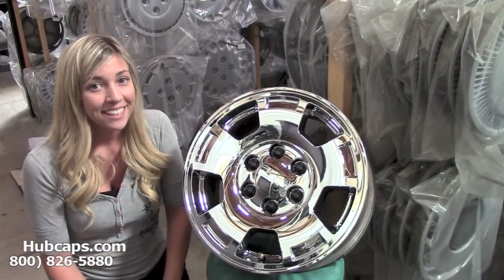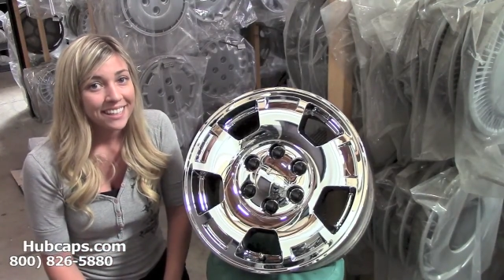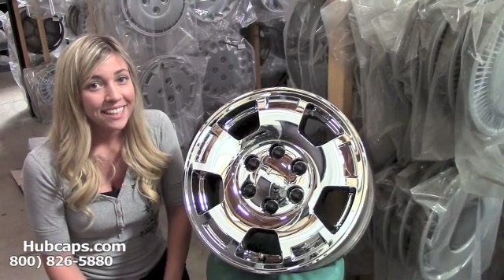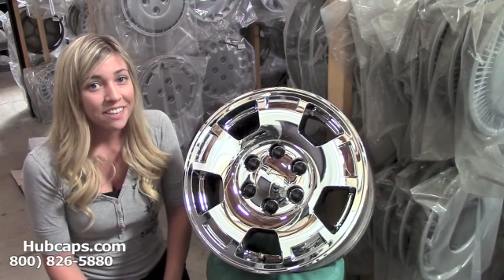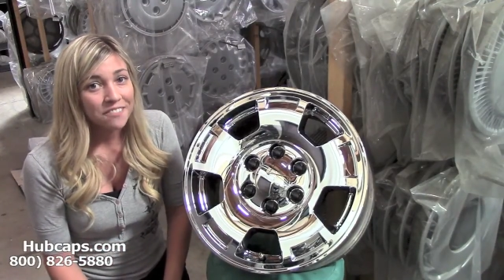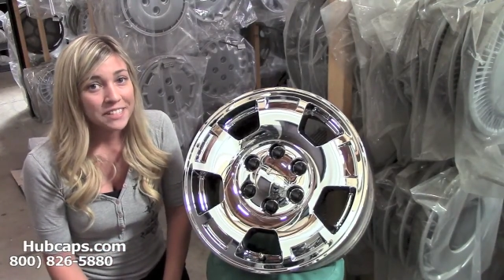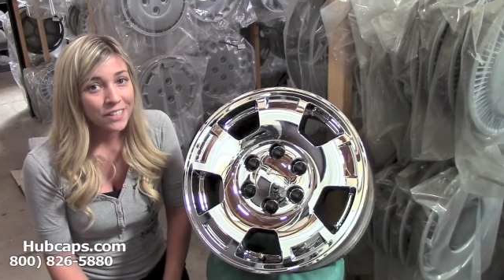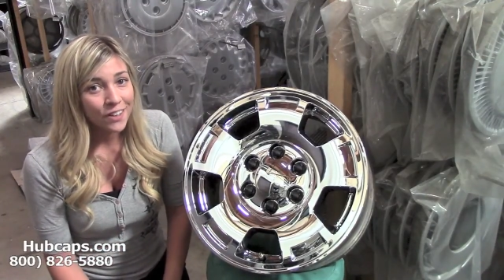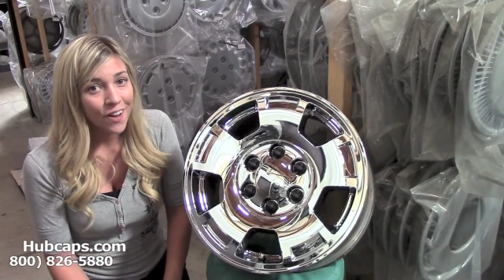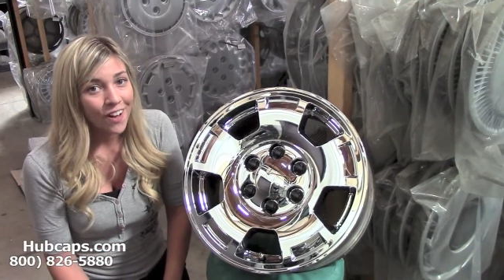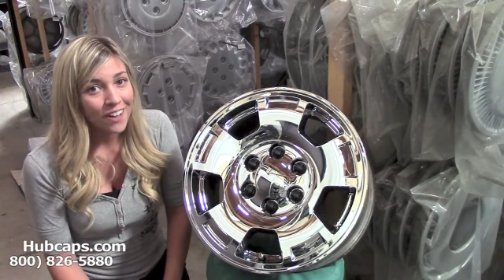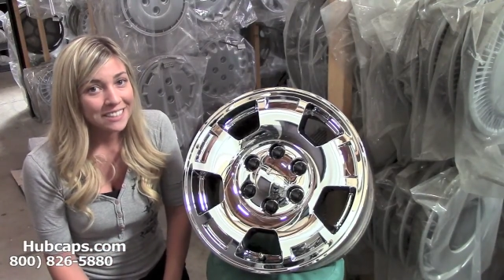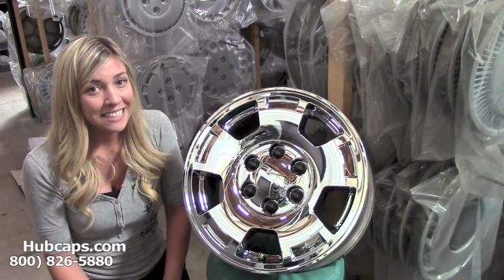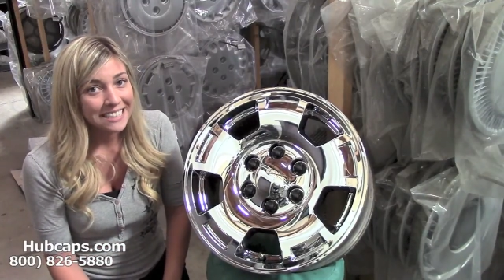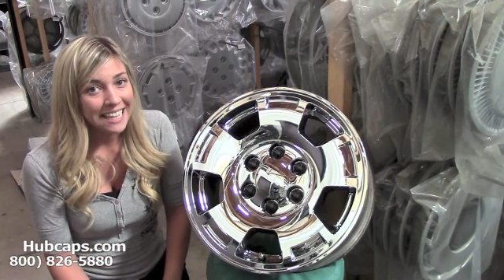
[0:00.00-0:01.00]
Give us a
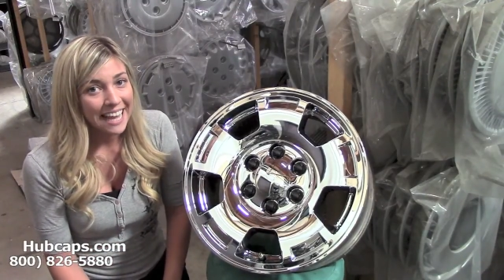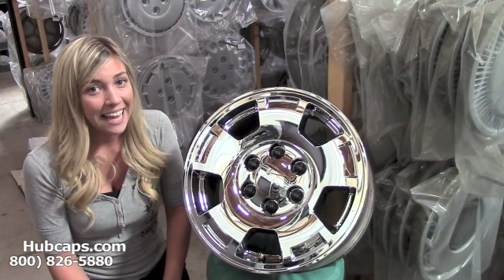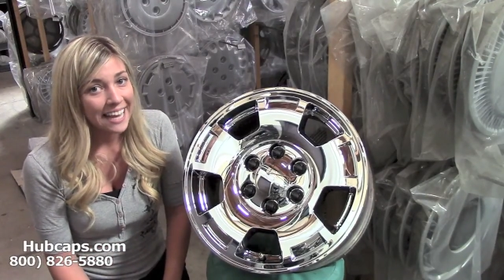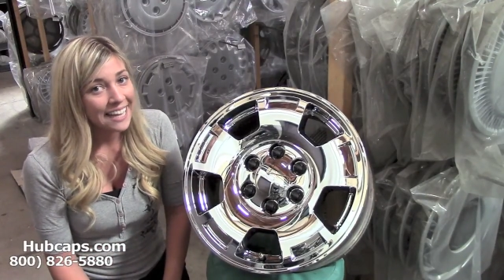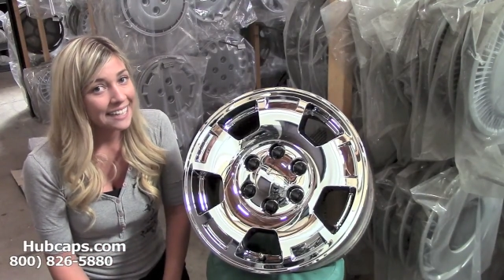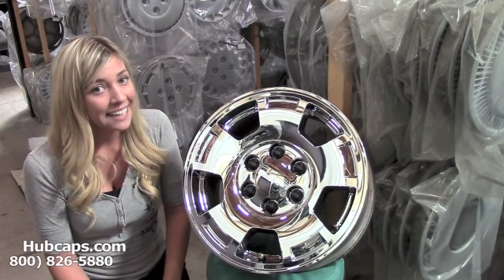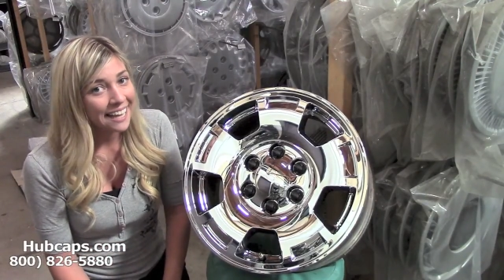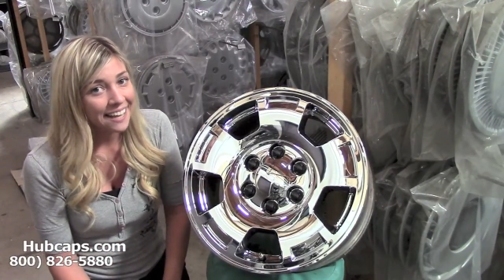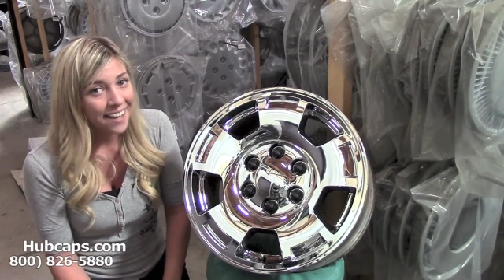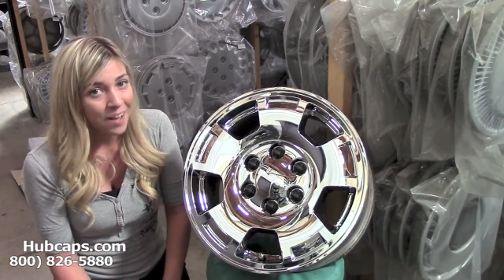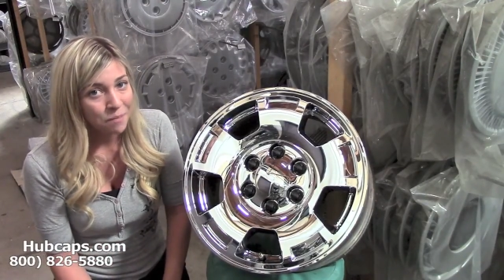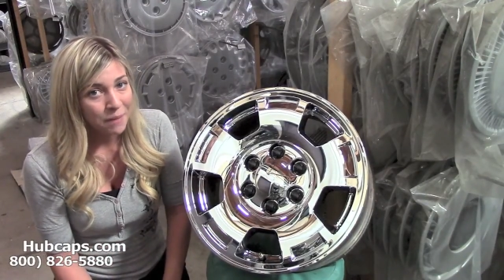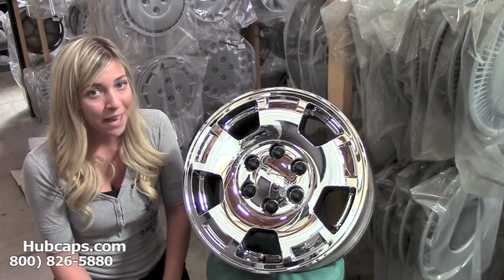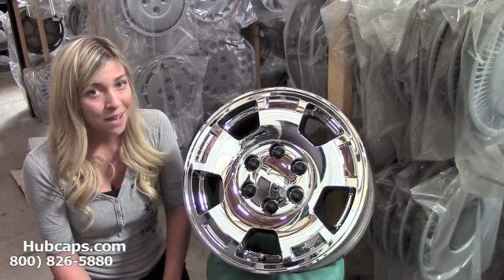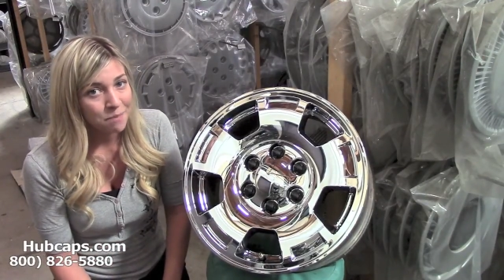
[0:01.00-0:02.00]
call today and let
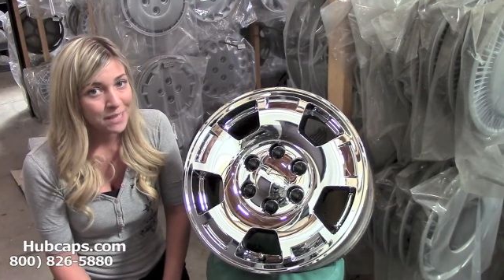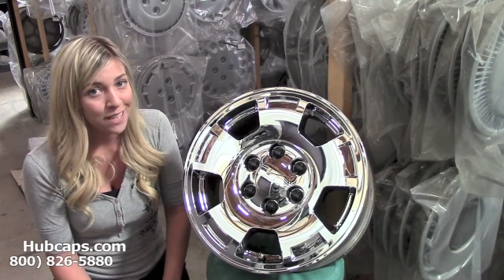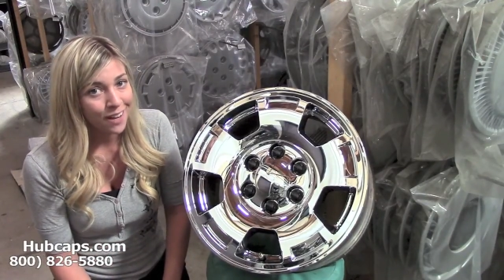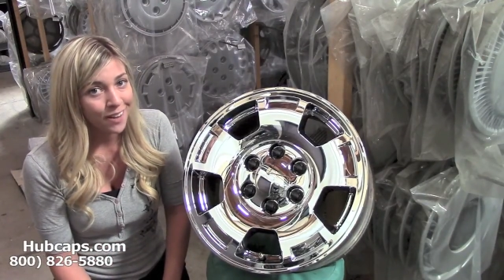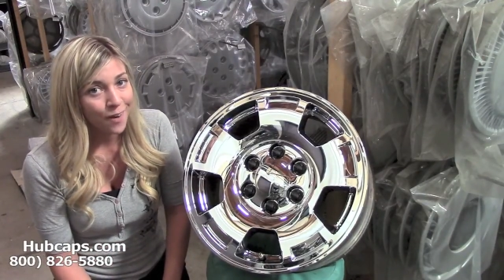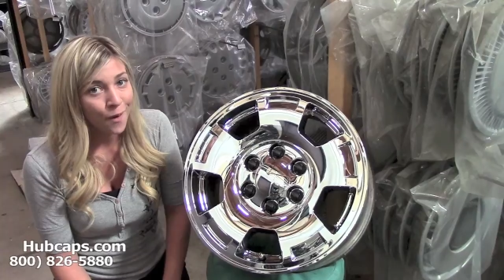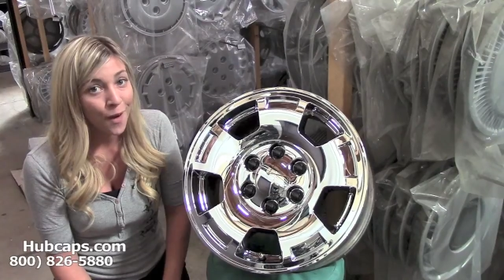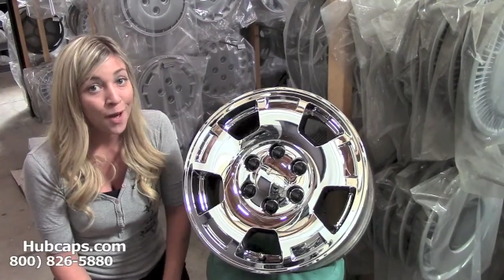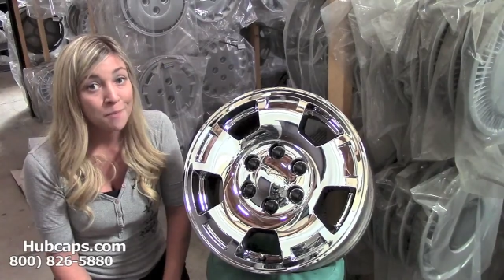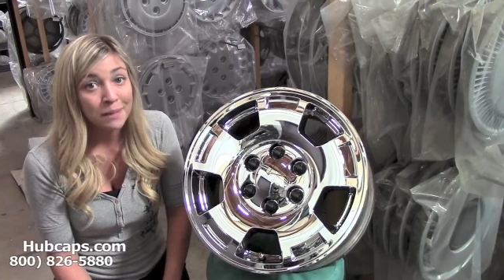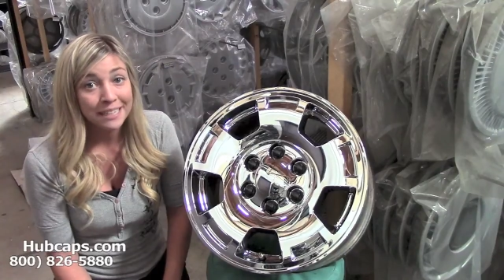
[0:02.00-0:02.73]
hubcaps.com